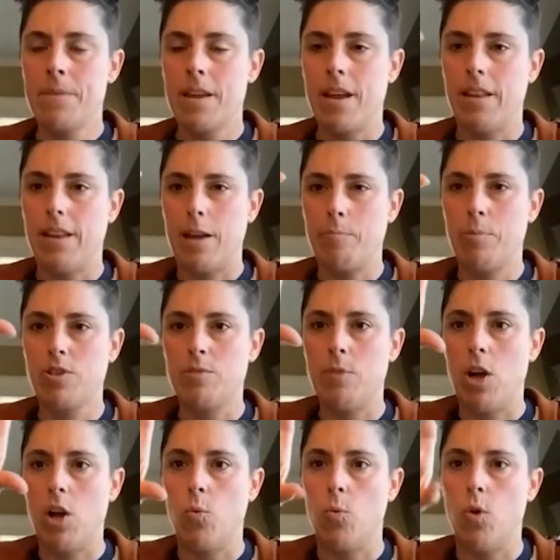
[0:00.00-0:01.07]
and like puts them
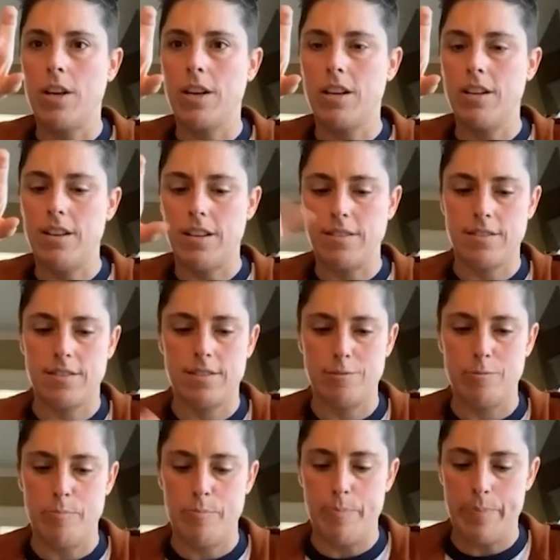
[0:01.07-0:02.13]
all in one
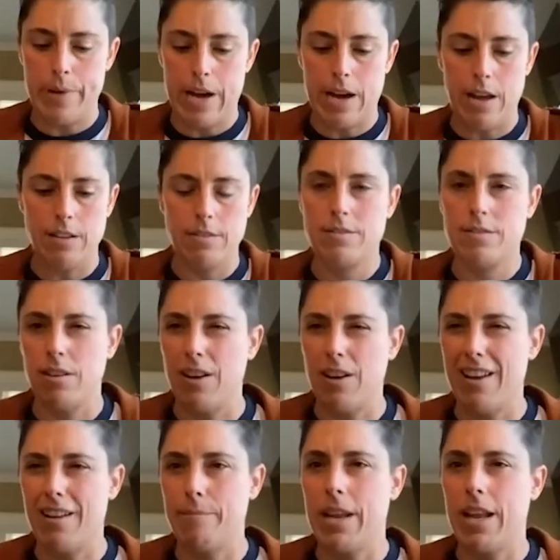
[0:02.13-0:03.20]
condensed spot. So
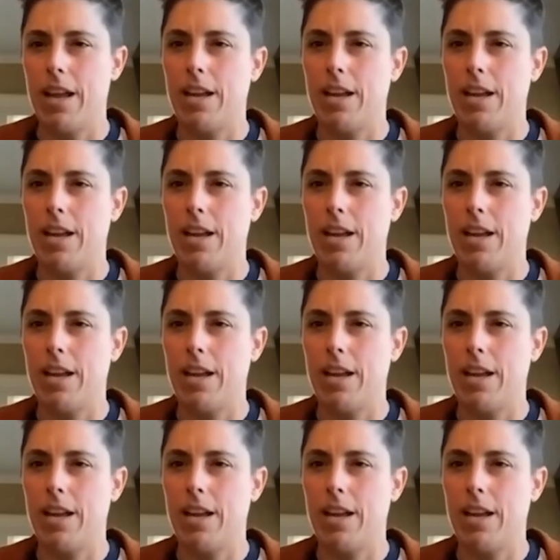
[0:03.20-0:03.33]
I mean, I